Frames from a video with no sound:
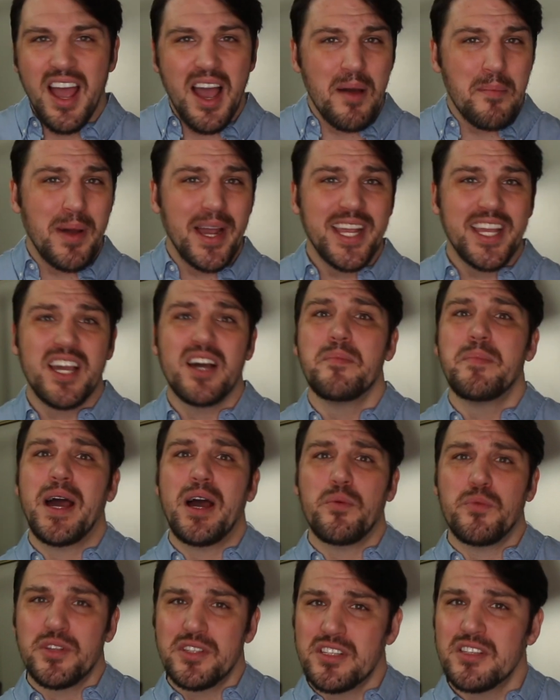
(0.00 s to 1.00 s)
I might come
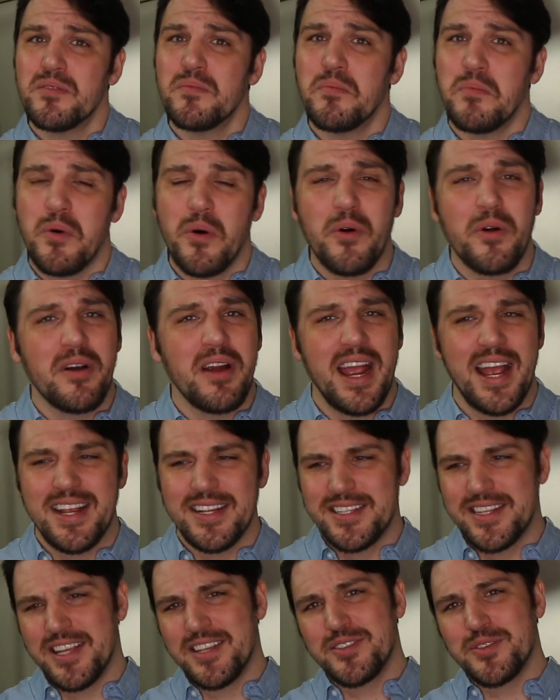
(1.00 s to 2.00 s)
out with some more as they